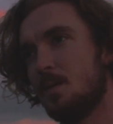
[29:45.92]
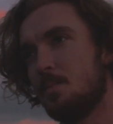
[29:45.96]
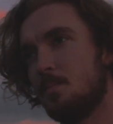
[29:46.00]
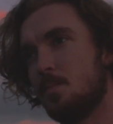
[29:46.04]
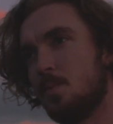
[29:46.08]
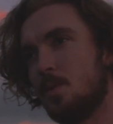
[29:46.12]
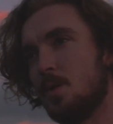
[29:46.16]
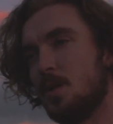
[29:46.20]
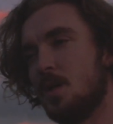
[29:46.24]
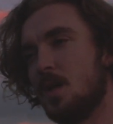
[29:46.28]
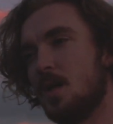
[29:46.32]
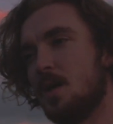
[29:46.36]

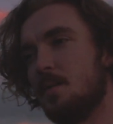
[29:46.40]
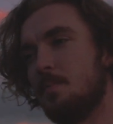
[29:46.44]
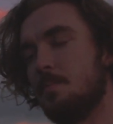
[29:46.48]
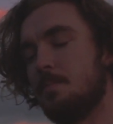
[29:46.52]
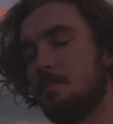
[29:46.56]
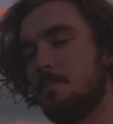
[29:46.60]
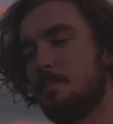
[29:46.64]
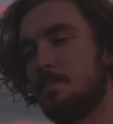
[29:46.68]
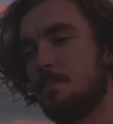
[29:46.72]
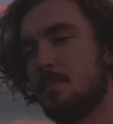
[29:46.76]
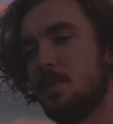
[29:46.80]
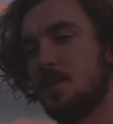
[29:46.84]
But
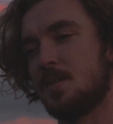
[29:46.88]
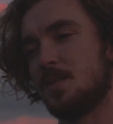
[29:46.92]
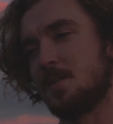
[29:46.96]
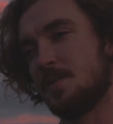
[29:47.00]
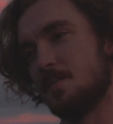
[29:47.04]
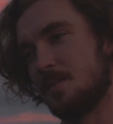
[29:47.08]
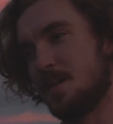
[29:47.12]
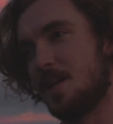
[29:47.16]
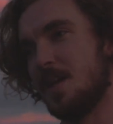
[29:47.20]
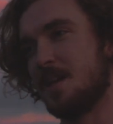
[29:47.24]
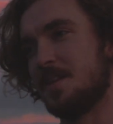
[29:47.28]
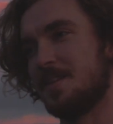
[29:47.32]
listen,
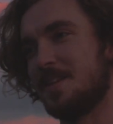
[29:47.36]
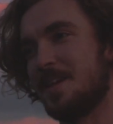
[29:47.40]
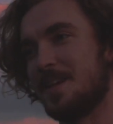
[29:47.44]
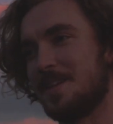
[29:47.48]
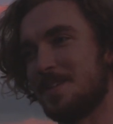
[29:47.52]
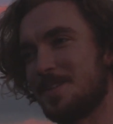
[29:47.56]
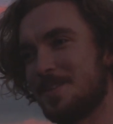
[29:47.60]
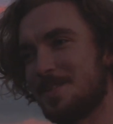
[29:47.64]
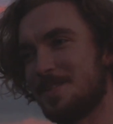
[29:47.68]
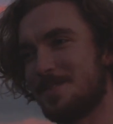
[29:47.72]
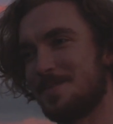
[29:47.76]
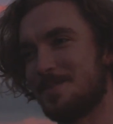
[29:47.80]
yeah,
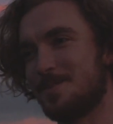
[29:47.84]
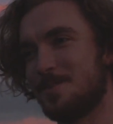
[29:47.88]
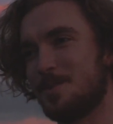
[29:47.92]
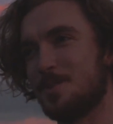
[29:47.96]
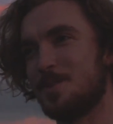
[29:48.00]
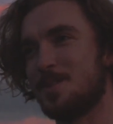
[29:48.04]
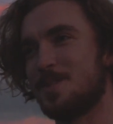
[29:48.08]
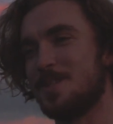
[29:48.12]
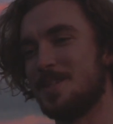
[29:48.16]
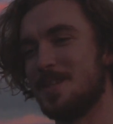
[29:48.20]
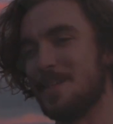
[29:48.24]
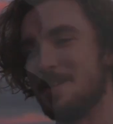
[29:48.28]
thanks. Good to see